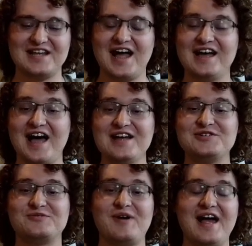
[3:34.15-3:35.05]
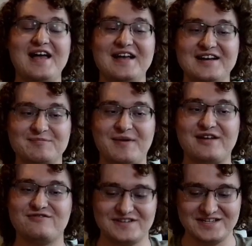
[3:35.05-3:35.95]
I, I dragged my
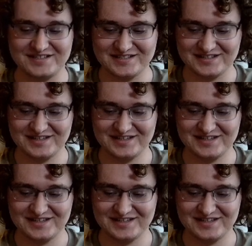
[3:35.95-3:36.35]
feet